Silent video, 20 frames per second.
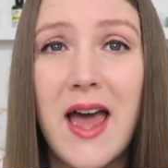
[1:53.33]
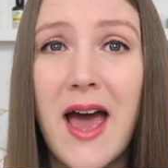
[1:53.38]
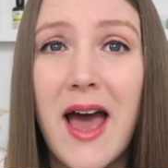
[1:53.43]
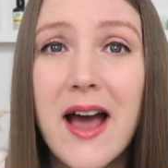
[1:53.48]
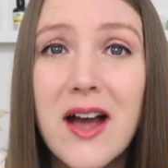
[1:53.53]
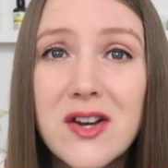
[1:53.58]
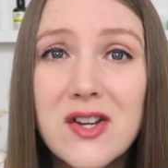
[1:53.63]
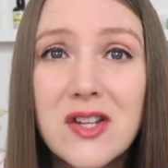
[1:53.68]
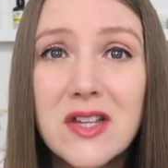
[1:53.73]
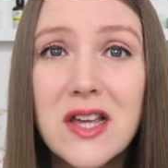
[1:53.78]

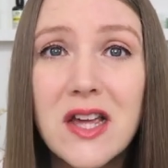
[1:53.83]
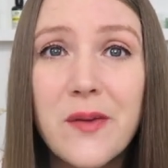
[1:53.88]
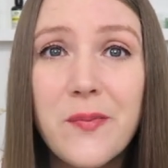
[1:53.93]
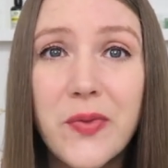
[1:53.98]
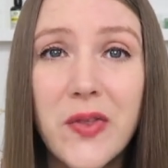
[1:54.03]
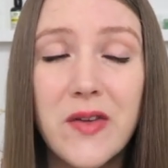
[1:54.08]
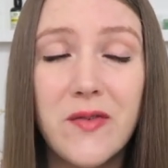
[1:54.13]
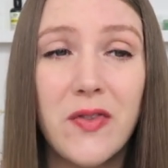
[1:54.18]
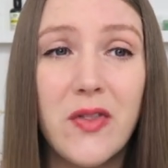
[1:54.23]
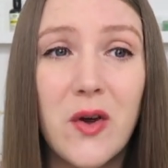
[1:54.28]
Actually,
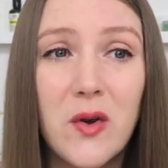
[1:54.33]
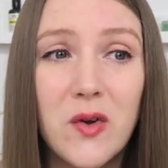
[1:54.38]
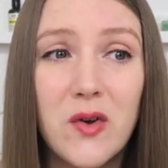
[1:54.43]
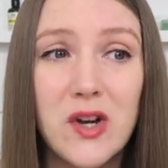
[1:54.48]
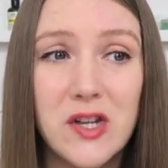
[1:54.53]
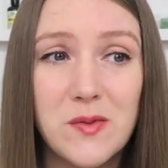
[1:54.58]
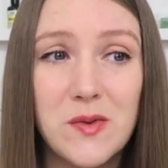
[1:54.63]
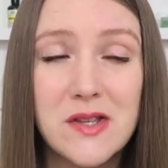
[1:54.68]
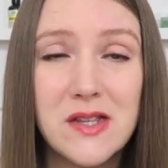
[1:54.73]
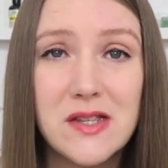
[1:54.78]
even though
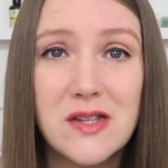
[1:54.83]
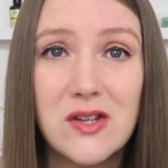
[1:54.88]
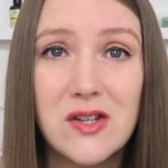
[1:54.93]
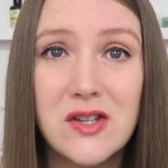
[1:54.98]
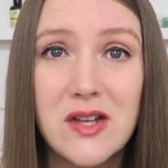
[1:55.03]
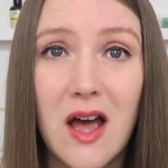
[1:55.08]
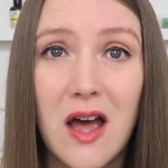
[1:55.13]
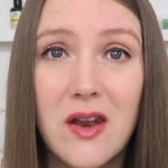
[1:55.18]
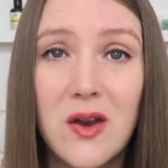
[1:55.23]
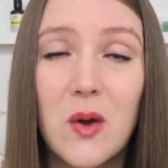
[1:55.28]
Christmas has
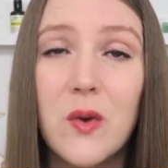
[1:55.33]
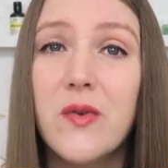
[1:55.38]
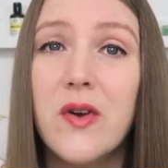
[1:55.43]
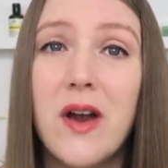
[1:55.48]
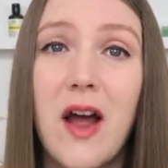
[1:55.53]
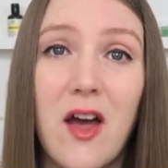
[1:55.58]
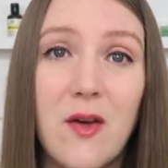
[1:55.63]
just gotten over,